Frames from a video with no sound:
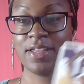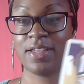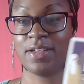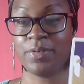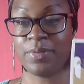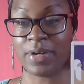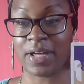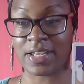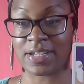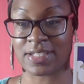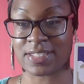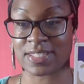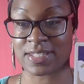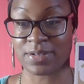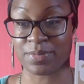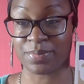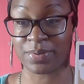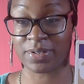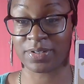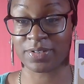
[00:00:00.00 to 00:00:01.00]
Got the Ten
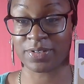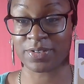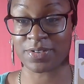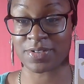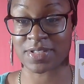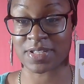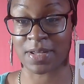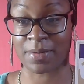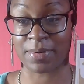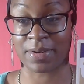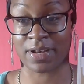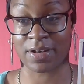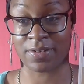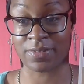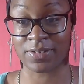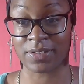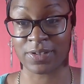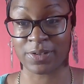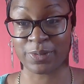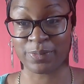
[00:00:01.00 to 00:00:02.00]
of Pentacles coming
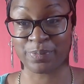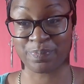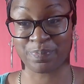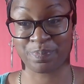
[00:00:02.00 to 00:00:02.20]
out, though.